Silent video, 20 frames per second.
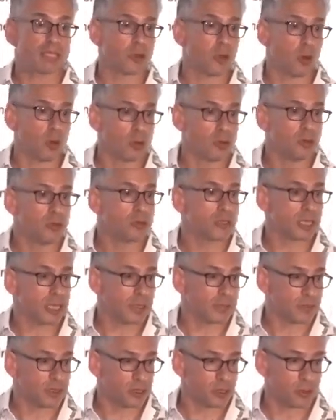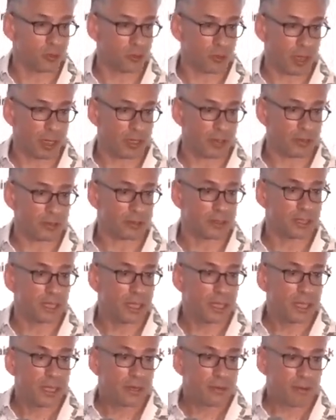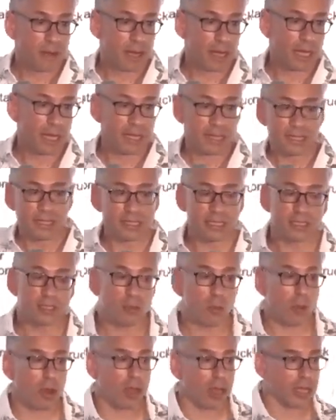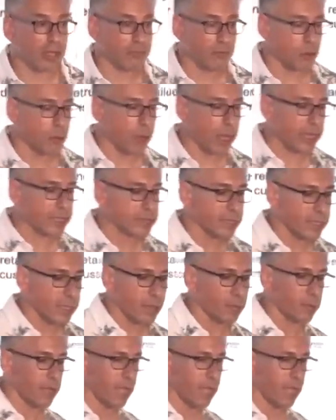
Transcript: a whole new set of digital records, right? And this is why if you ask a company